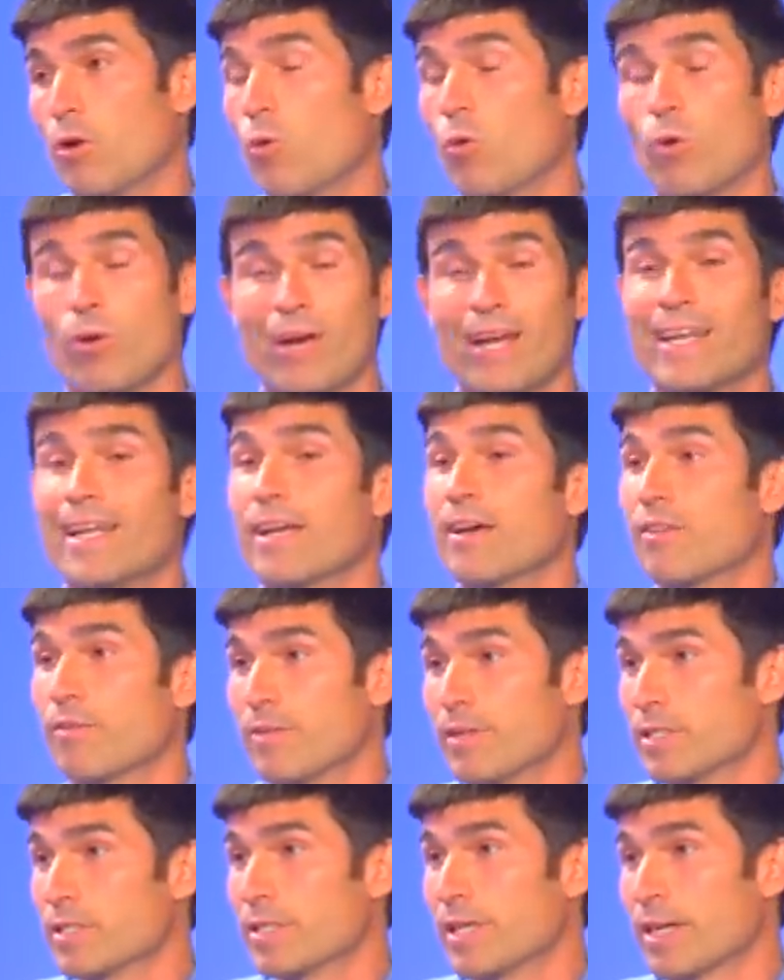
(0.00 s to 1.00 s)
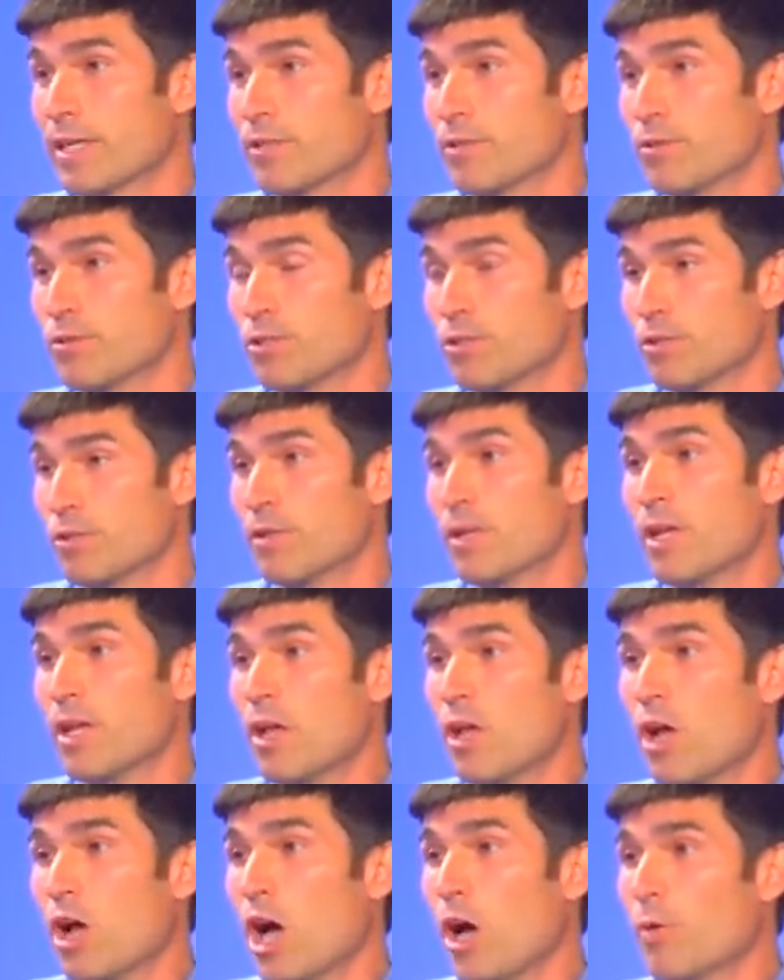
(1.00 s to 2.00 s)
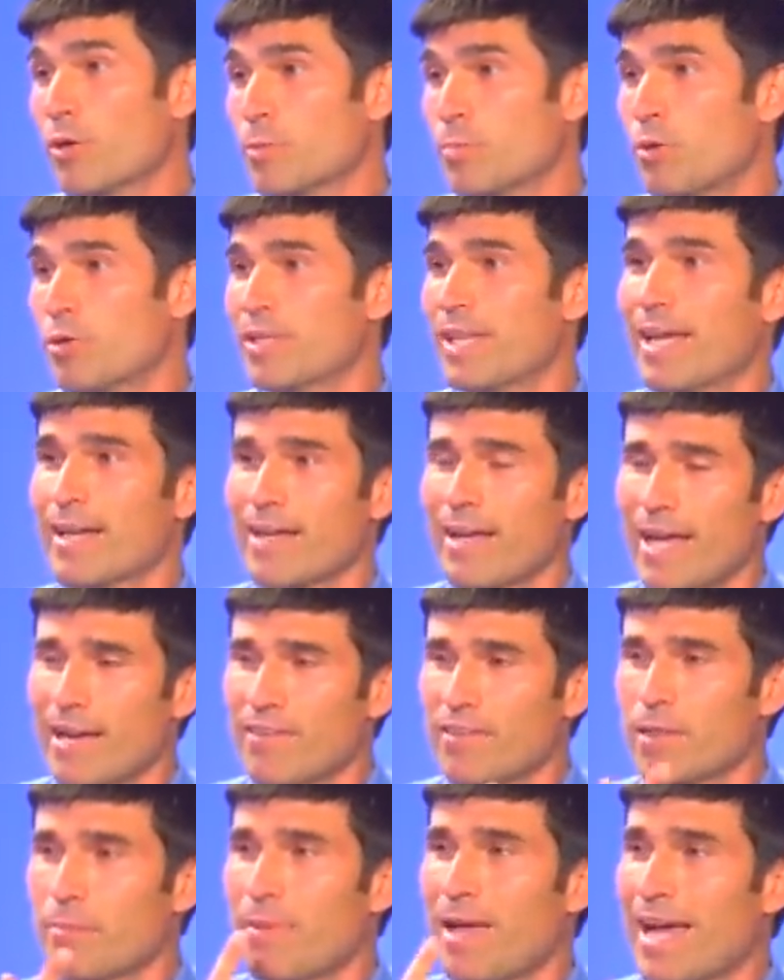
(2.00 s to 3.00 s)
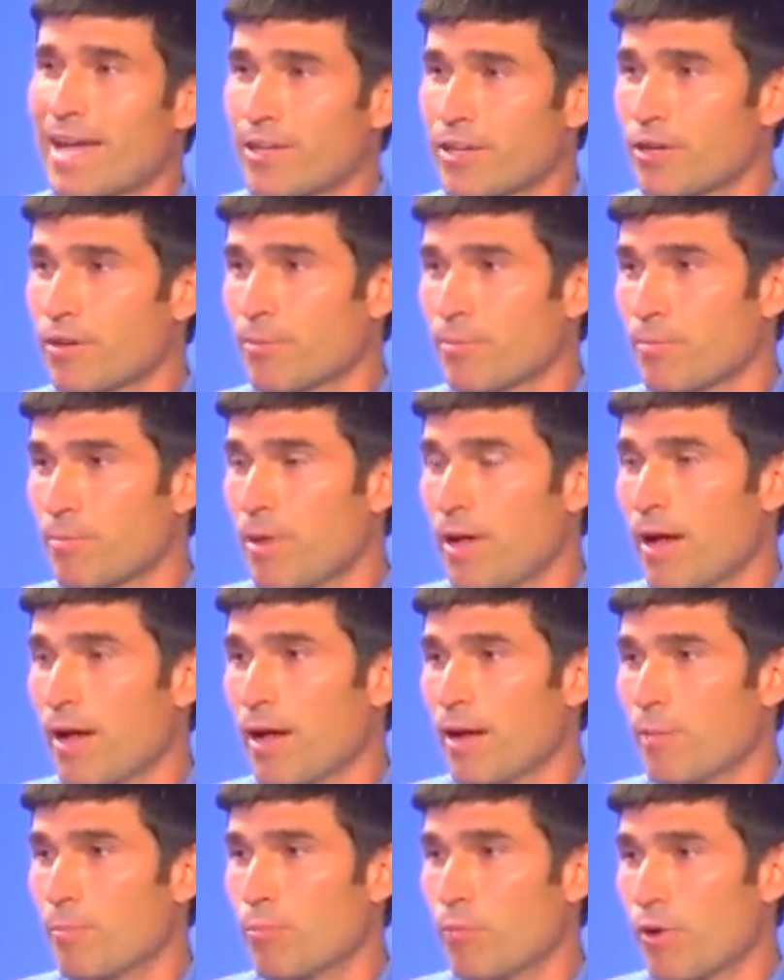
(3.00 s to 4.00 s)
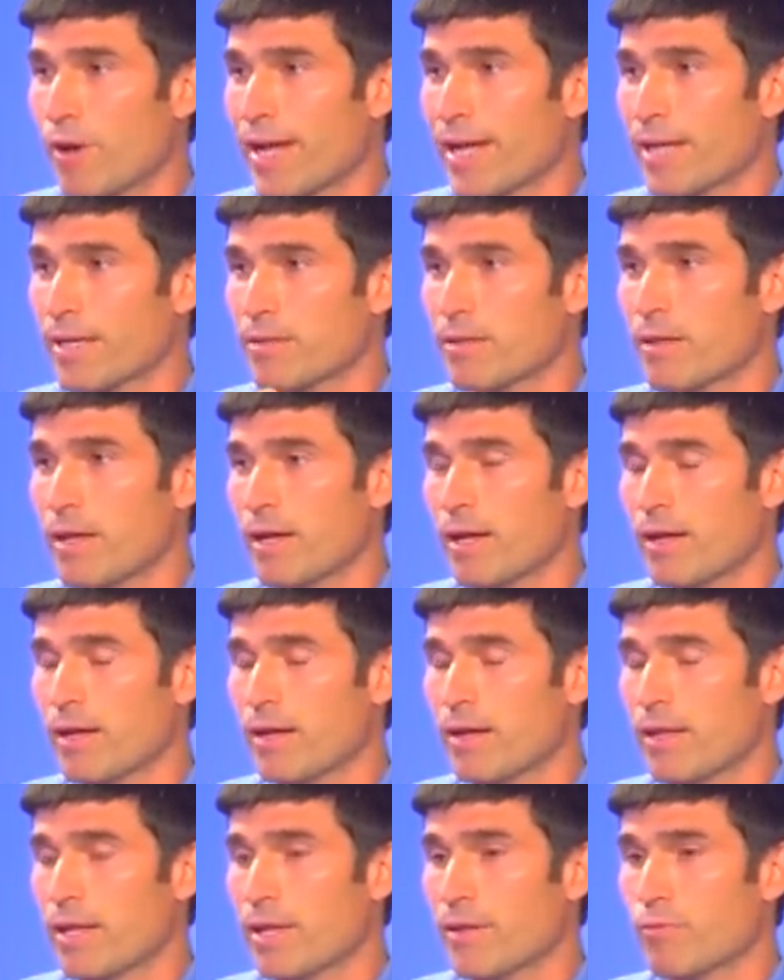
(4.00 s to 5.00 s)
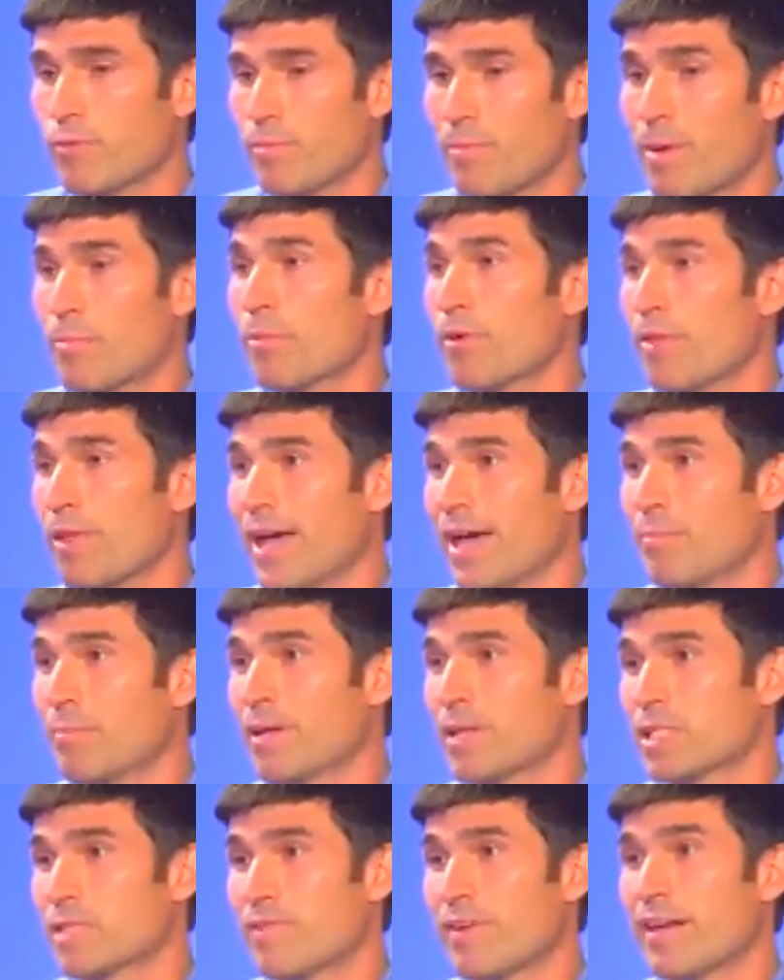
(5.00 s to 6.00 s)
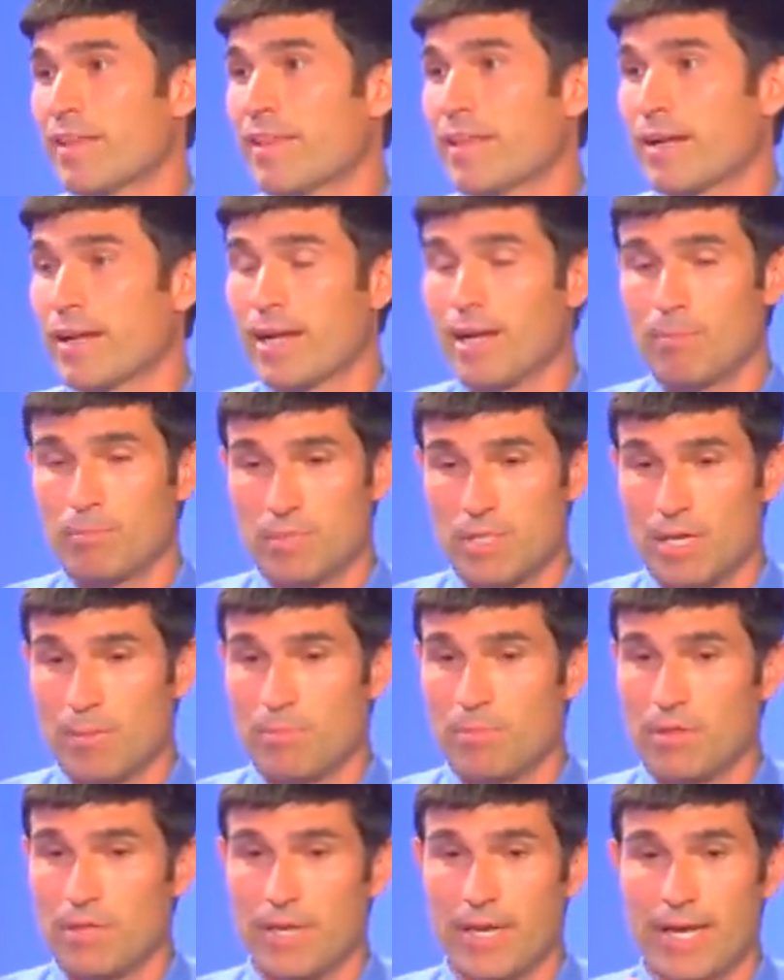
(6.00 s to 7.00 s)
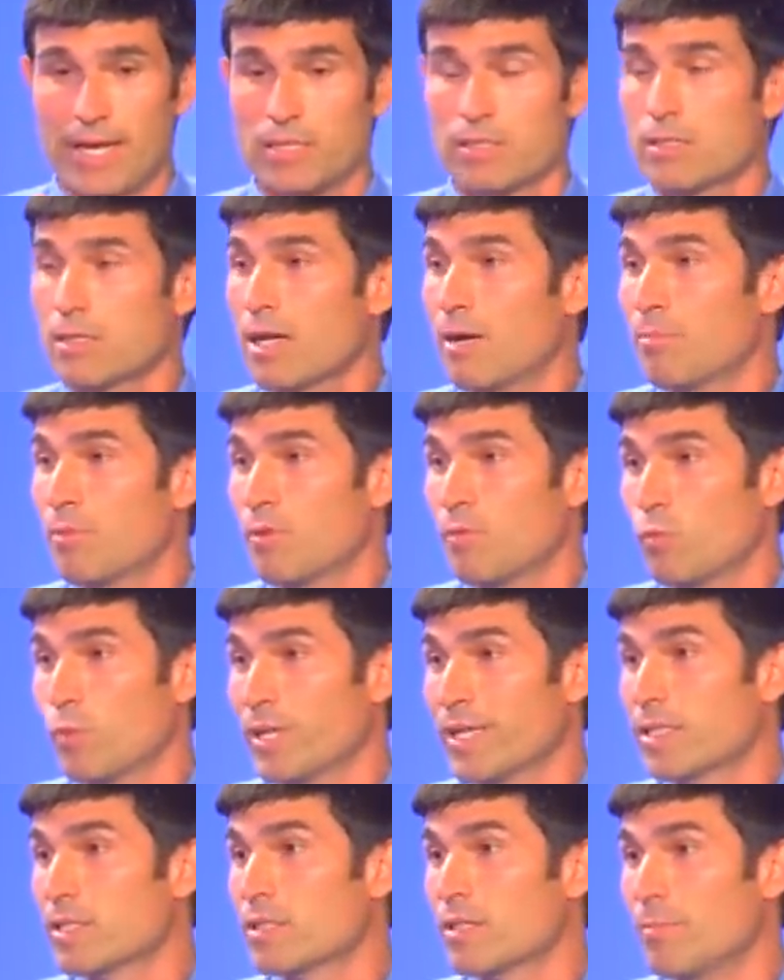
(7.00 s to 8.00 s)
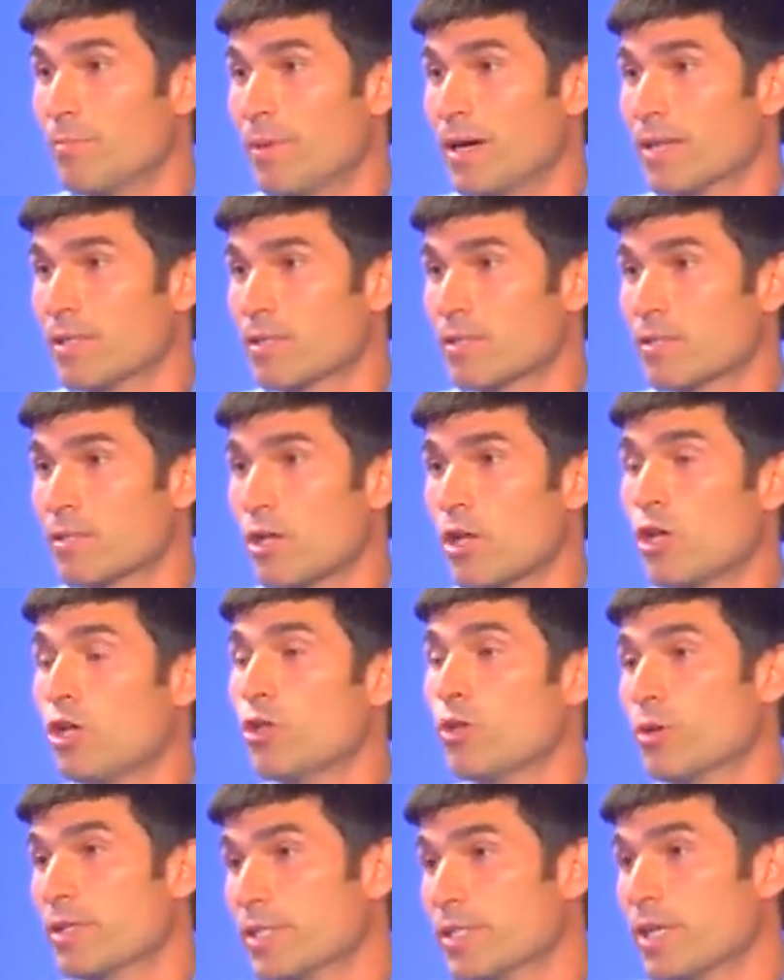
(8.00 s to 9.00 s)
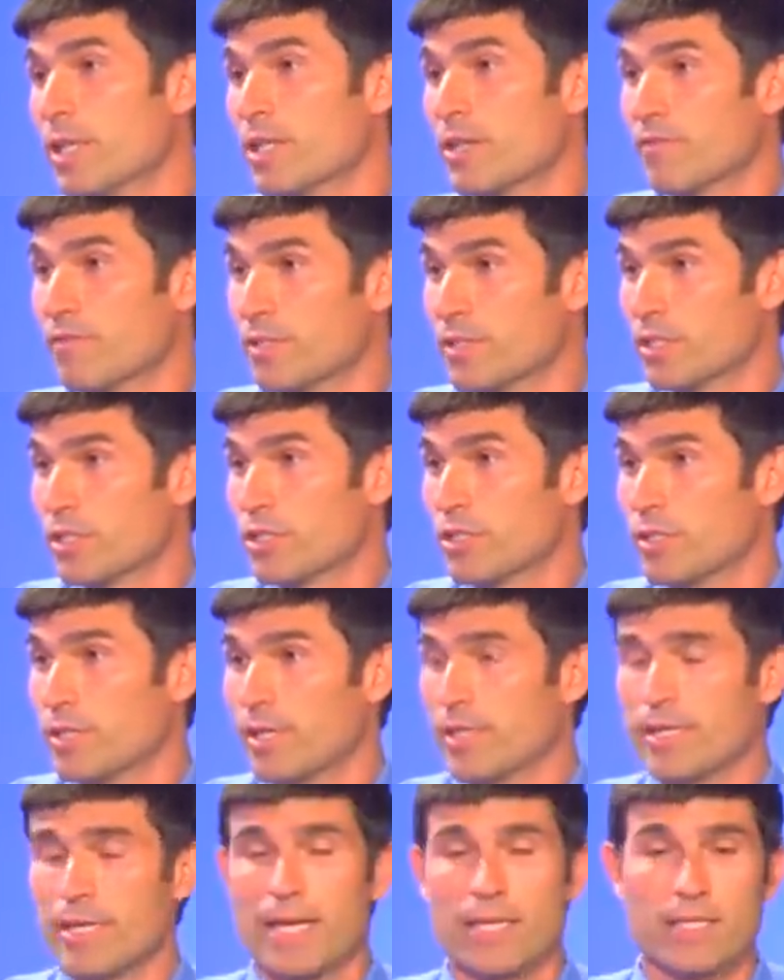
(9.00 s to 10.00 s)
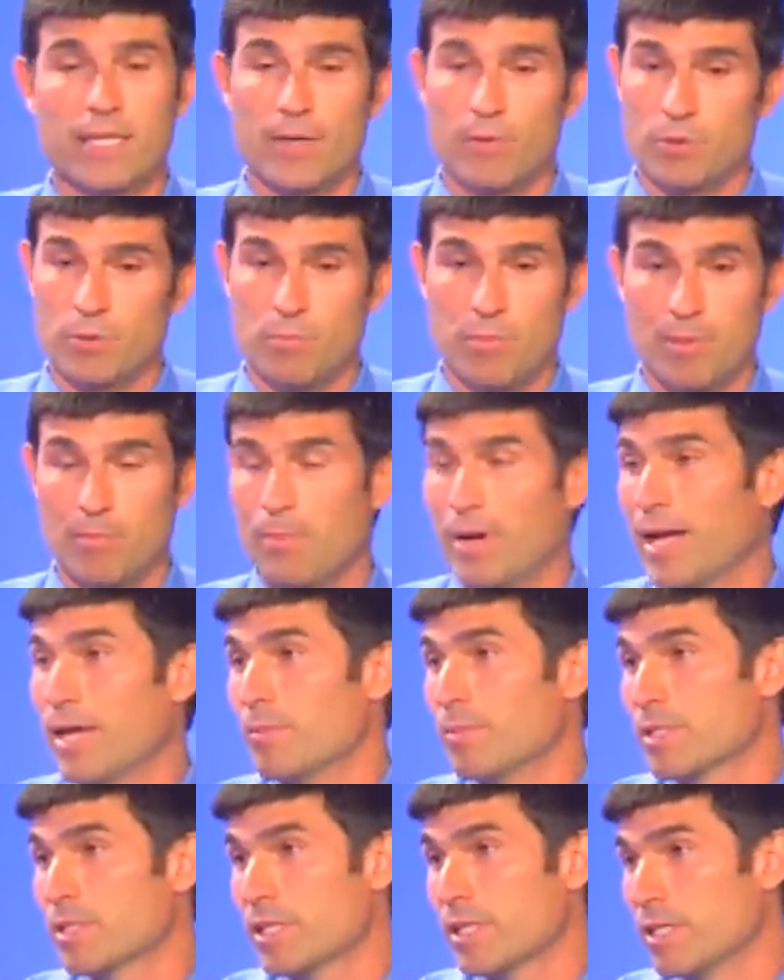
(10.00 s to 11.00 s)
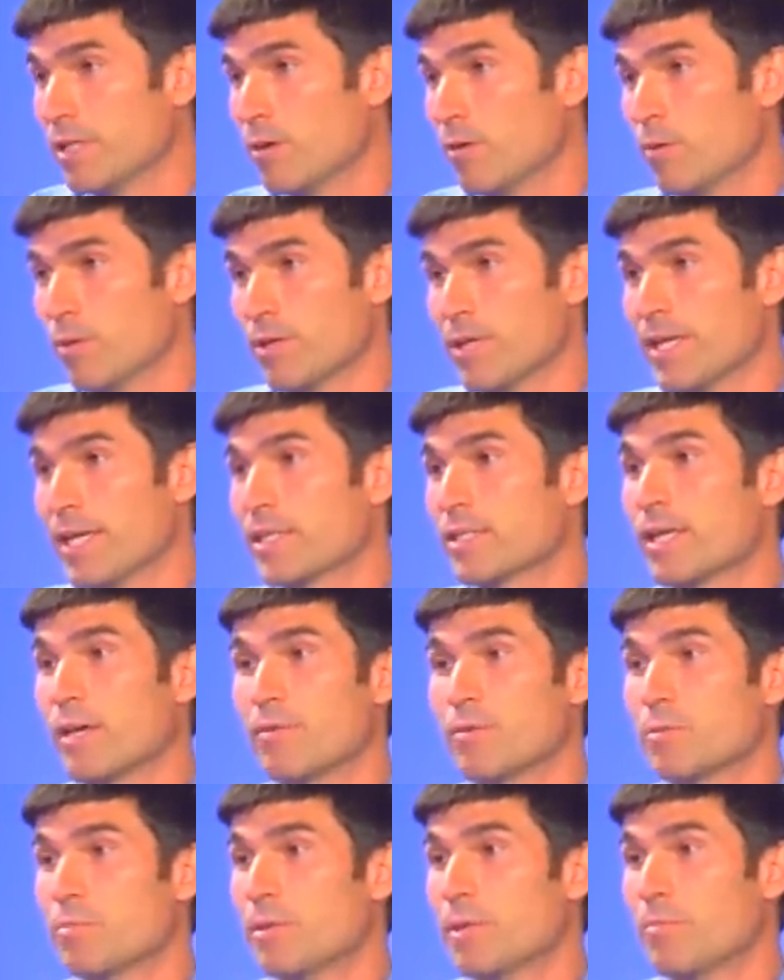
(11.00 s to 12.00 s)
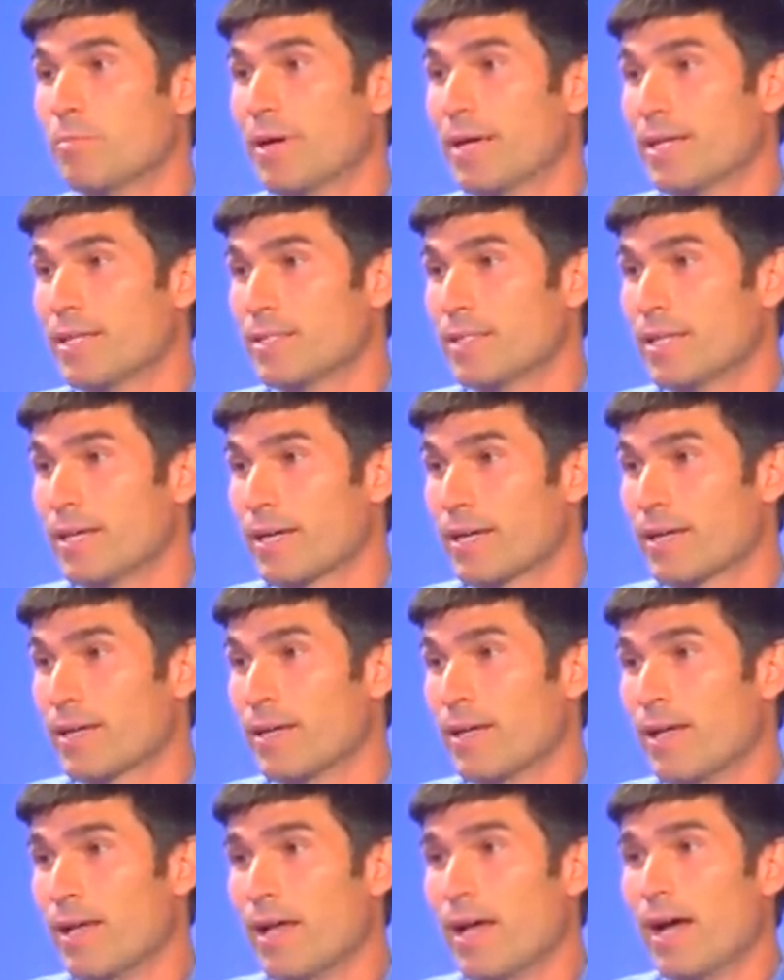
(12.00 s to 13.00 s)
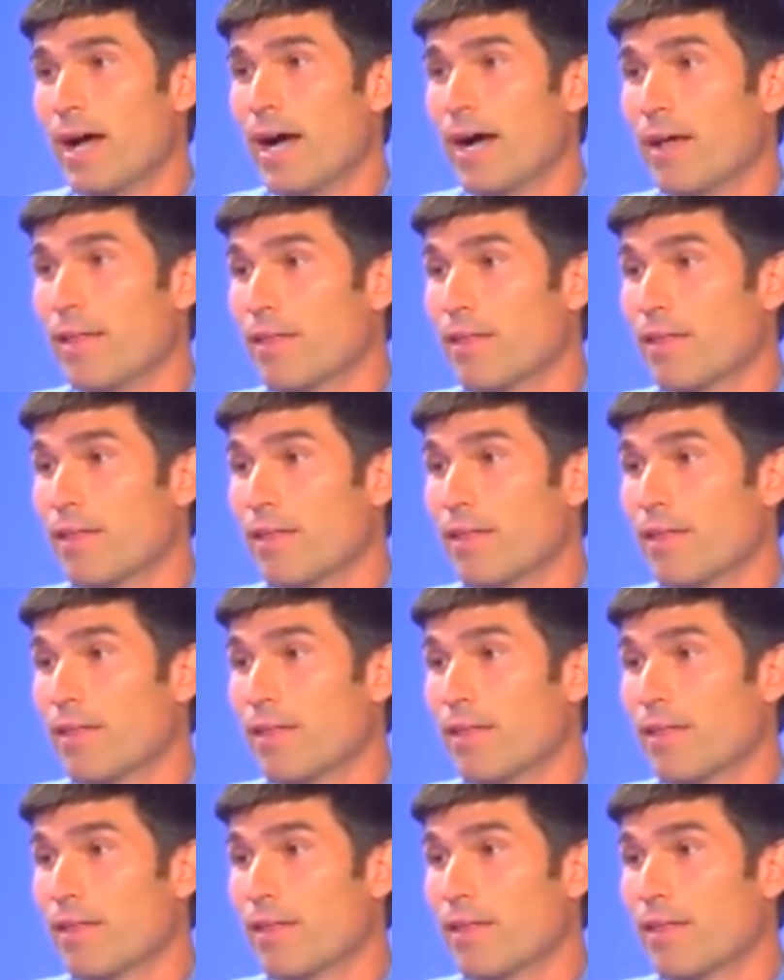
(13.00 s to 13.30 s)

or any other insect, you should always put that kind of in the back of your uh, brain uh, and remember that because if anything comes up in the next couple of weeks to months, you can tell your physician that yes, I was bit by a mosquito or yes, I was bit by a tick. When you ah.